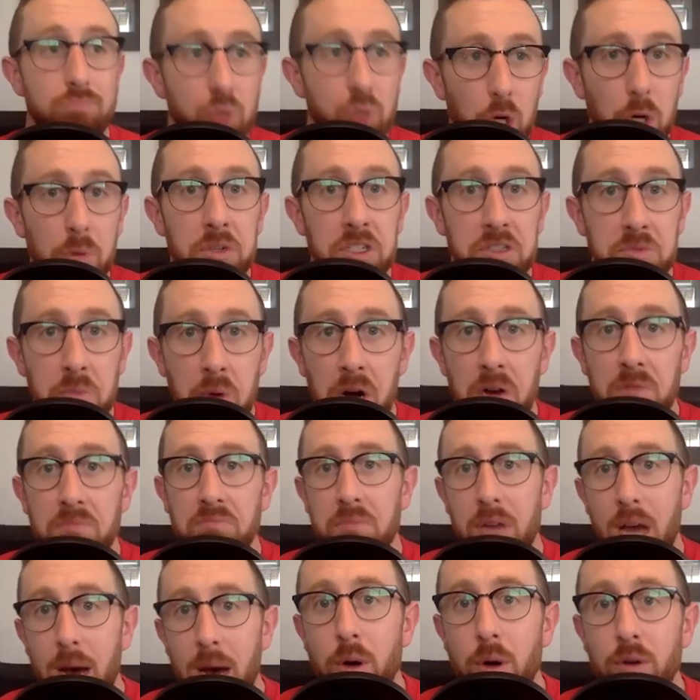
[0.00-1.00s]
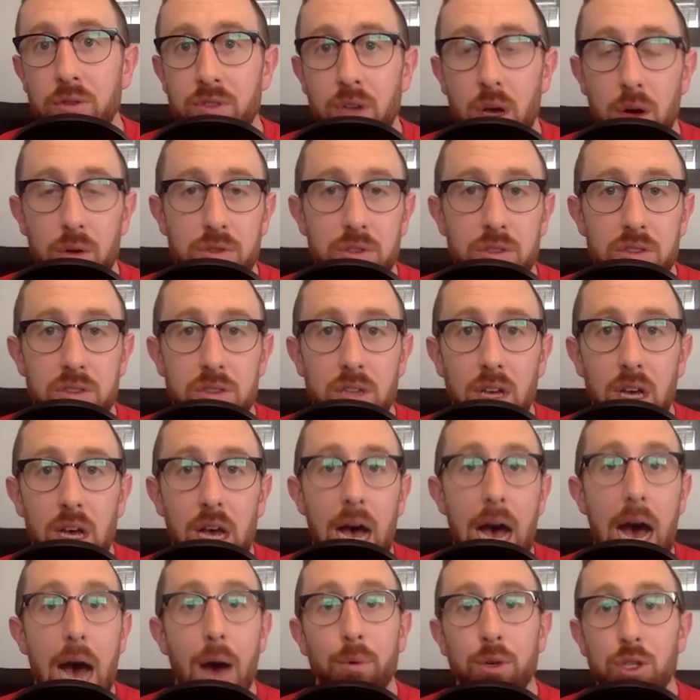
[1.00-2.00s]
Kirby Smart, most coaches.
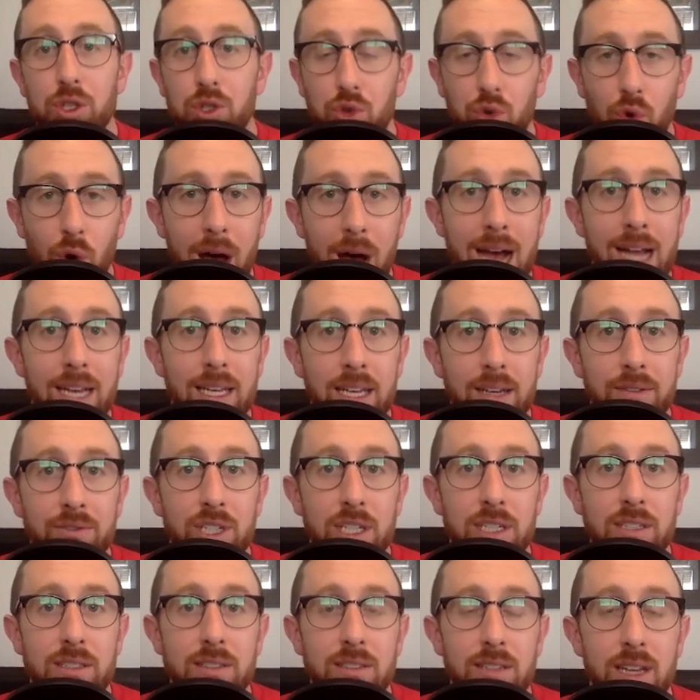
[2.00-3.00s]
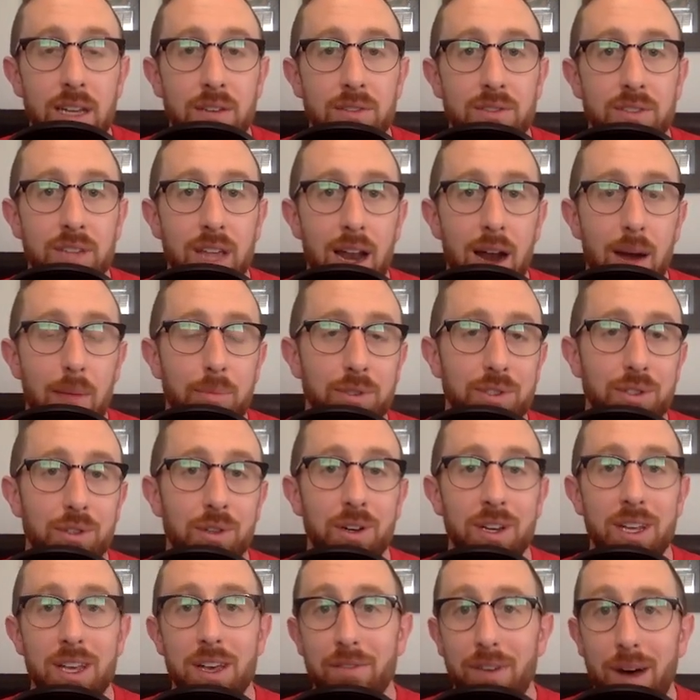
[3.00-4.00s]
I would try and give JT Daniels that
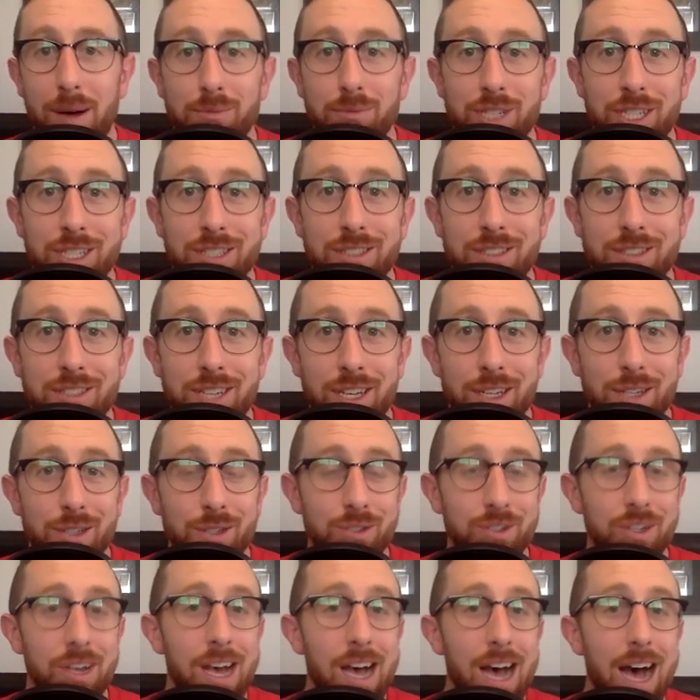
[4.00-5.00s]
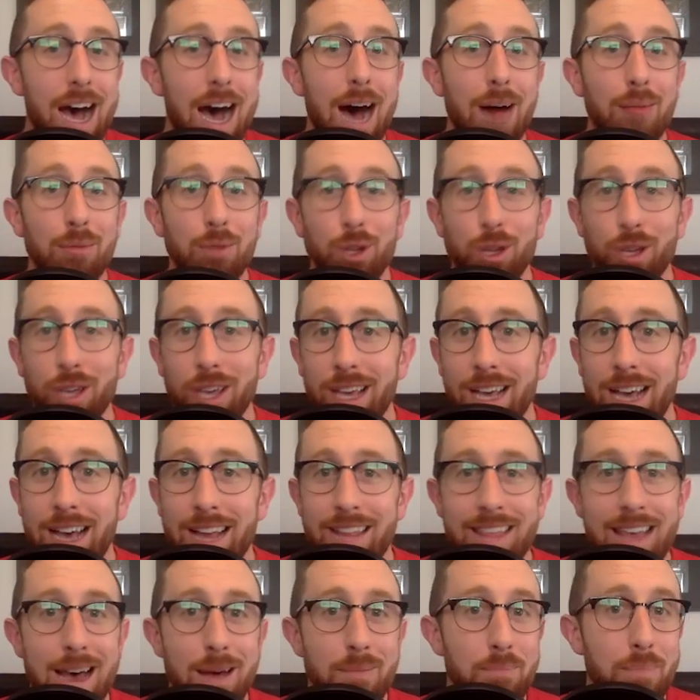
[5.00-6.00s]
opportunity. If I'm JT Daniels, I'm looking
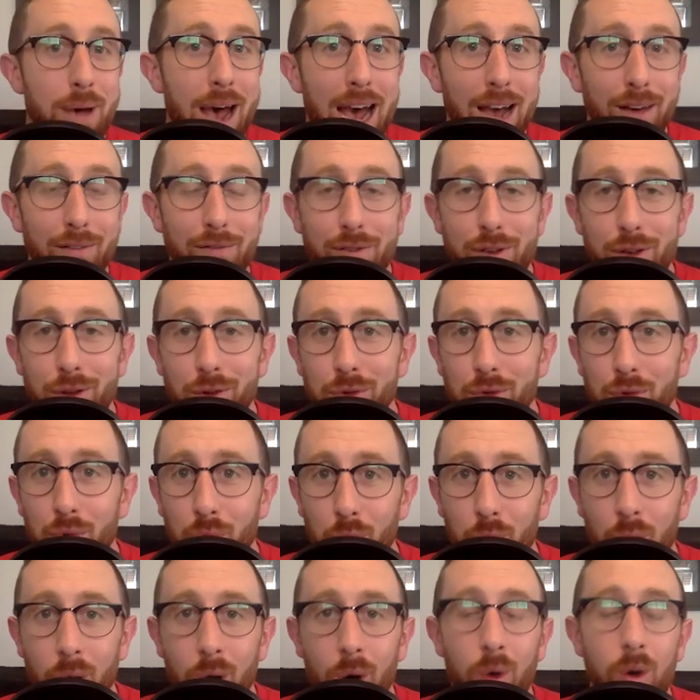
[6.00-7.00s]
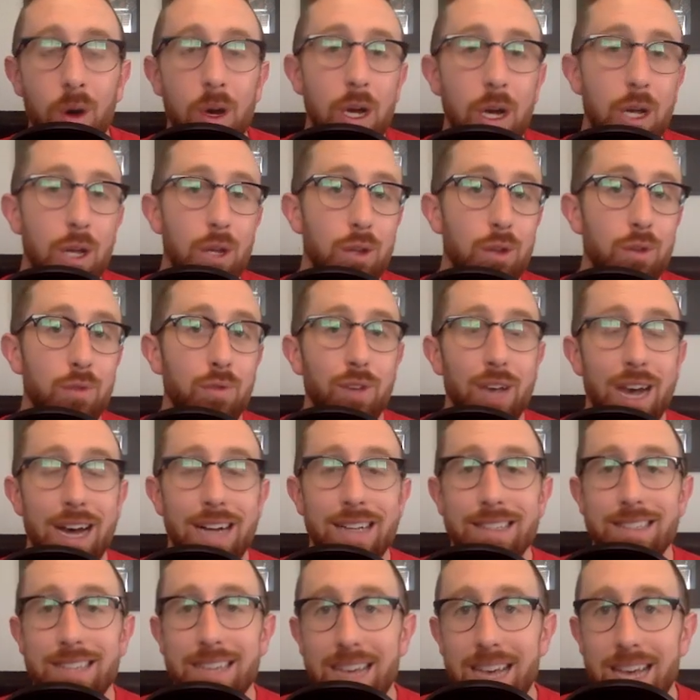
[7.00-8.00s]
at that backfield duo. You've
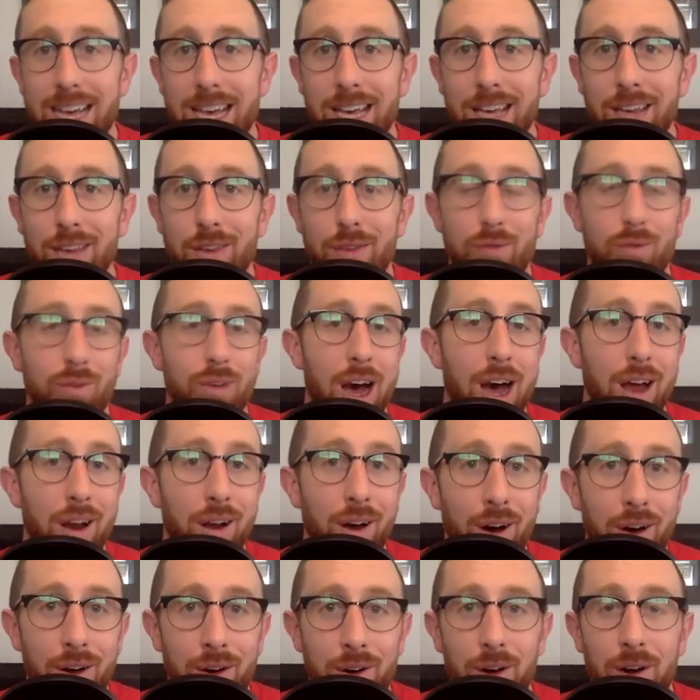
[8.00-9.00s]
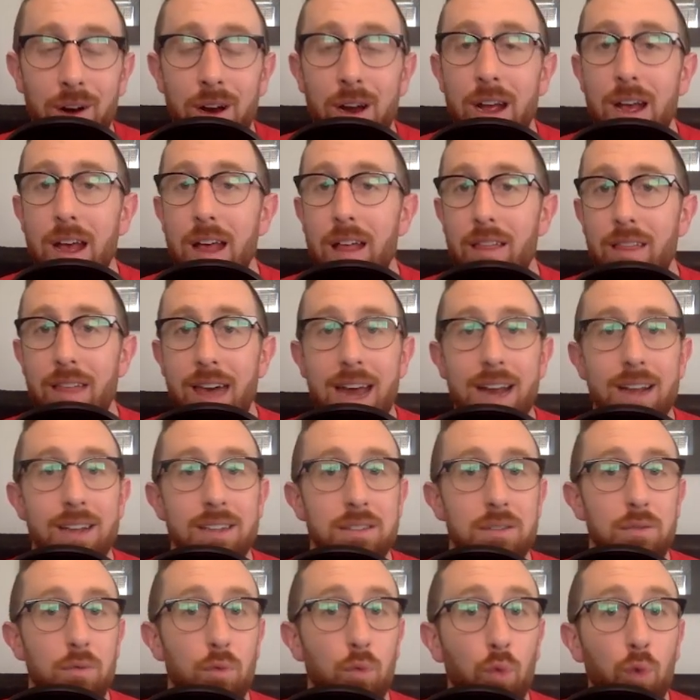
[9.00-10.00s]
got Tank, you've got Hunter. That
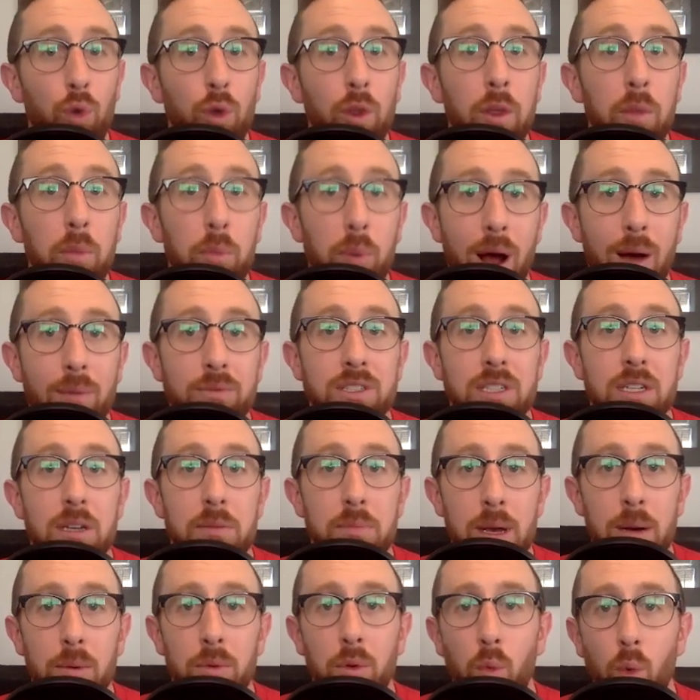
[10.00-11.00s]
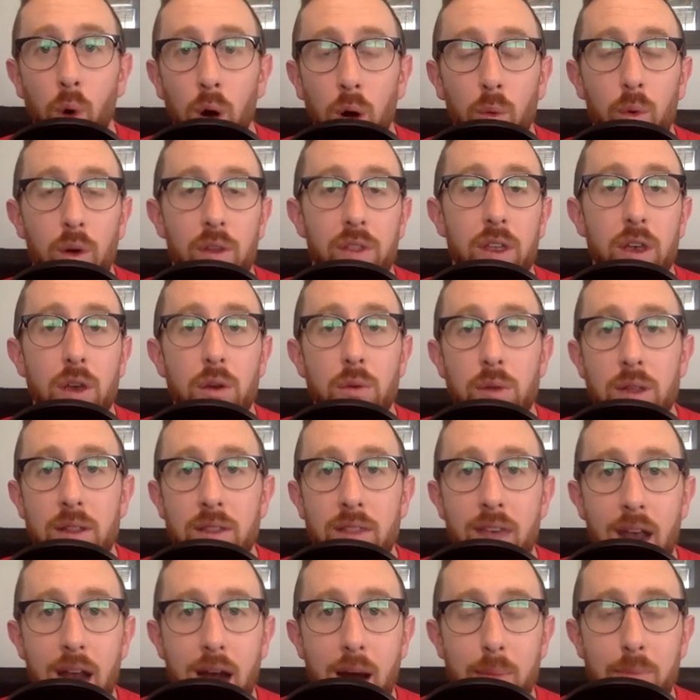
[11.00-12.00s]
is really promising to be able to work with, and you need
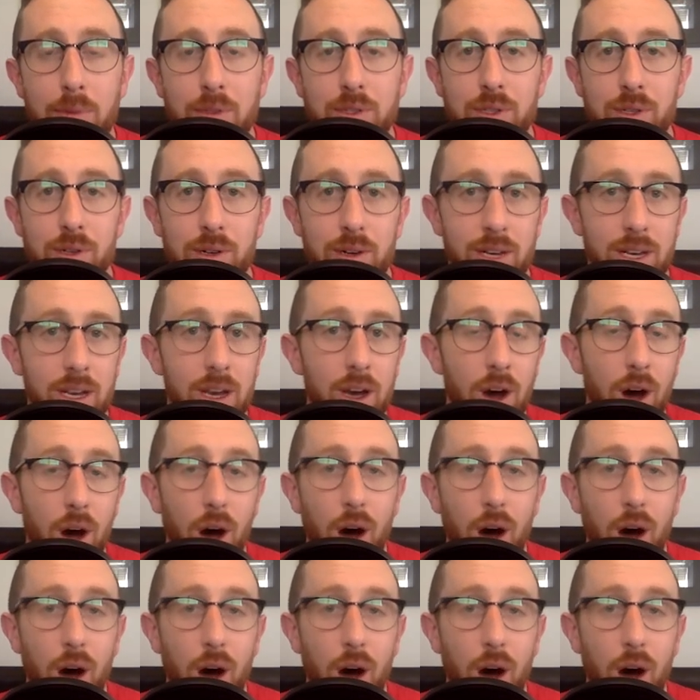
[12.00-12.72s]
that opportunity.